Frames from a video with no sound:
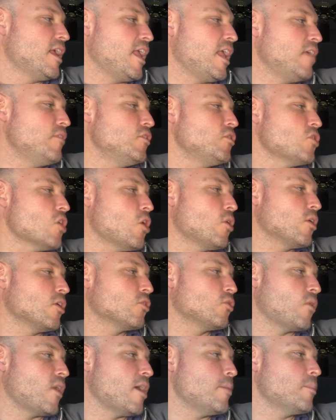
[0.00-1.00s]
Even though her
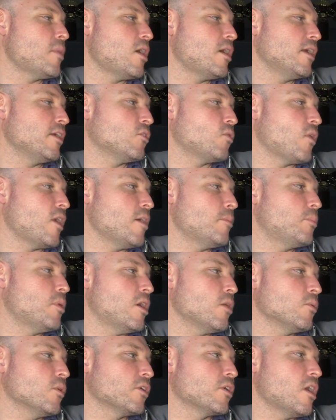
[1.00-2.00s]
grandma and
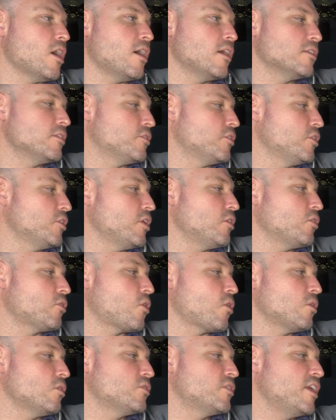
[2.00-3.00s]
grandpa were gone, the little
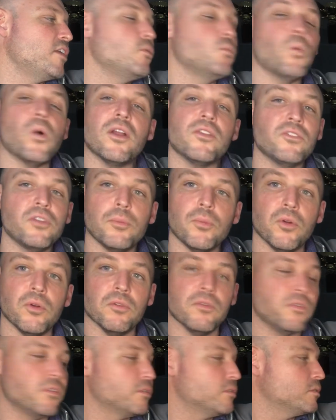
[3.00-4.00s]
girl didn't want to
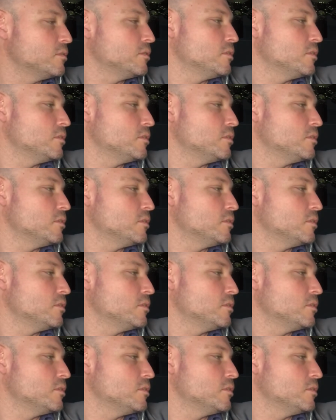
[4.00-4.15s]
move.